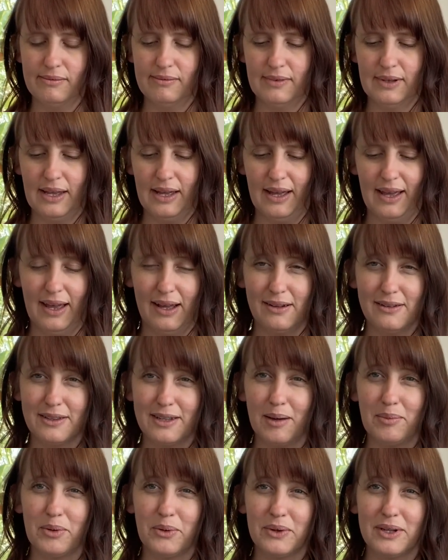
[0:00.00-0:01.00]
held
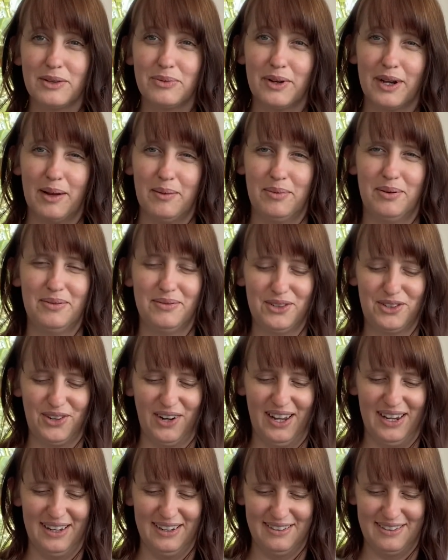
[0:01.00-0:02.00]
double is what I'm
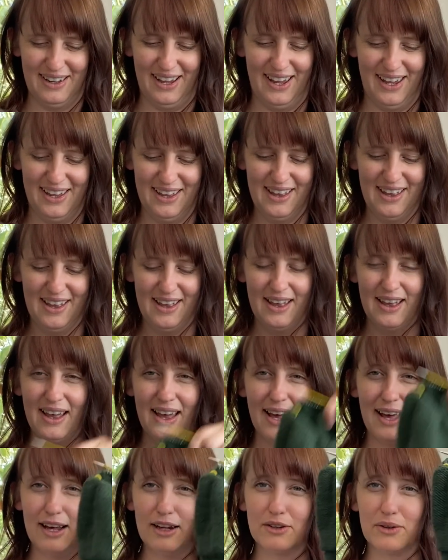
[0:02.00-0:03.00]
trying to say.
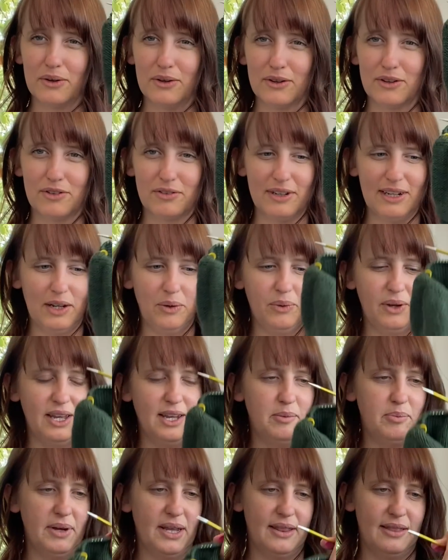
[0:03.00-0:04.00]
So it looks really
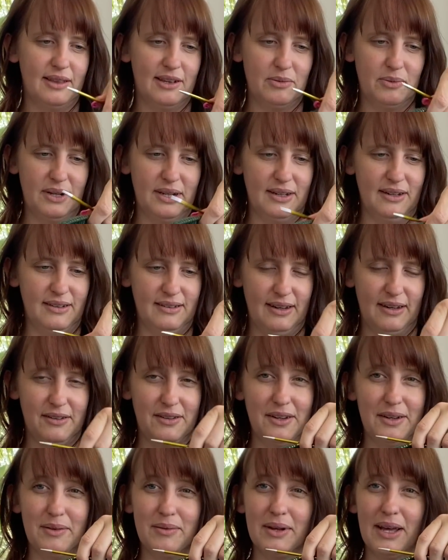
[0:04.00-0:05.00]
weird, but this one is
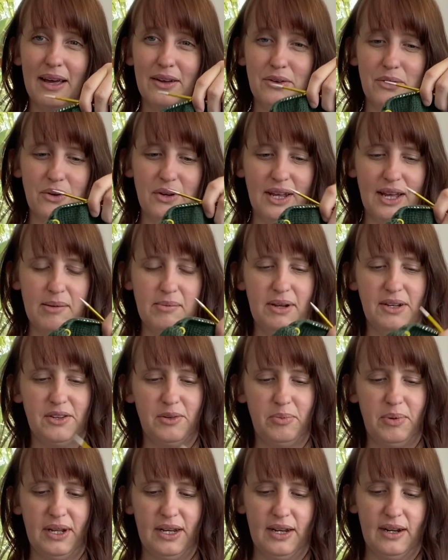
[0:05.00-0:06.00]
actually turning out
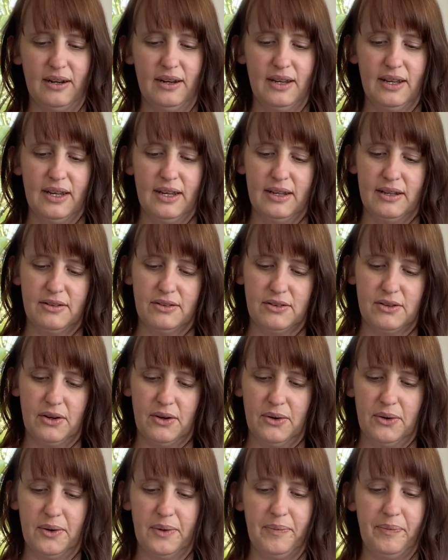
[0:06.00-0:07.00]
much better.
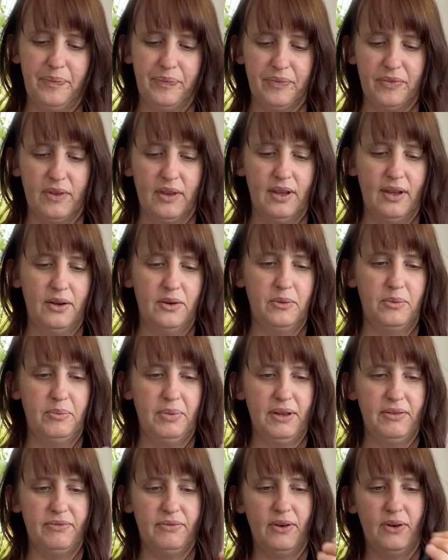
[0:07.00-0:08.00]
So it'll
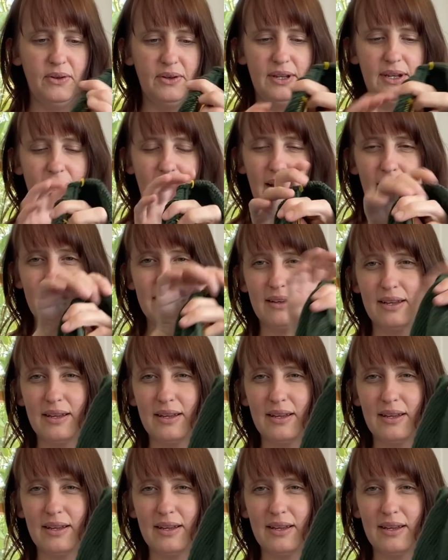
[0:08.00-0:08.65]
be folded out